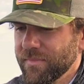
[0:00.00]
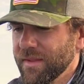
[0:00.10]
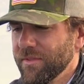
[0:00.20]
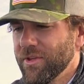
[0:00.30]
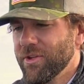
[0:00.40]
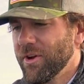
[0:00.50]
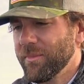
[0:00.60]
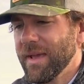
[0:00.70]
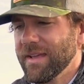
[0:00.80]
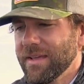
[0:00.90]
the
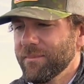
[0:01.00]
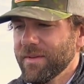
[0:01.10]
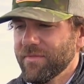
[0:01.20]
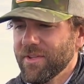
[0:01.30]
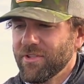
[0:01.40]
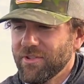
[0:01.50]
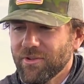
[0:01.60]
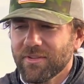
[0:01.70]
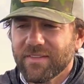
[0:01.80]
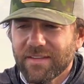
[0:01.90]
jerkbait can be fished, as you
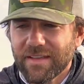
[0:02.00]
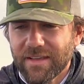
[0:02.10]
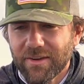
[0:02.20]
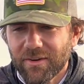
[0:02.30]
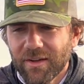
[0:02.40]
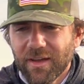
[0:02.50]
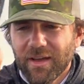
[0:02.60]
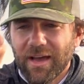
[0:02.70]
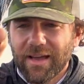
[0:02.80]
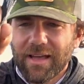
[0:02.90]
can see here.
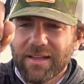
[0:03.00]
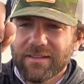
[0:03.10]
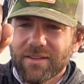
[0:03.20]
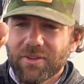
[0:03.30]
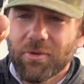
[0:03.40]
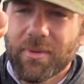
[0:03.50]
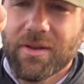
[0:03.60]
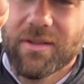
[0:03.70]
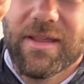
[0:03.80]
I got a little bit of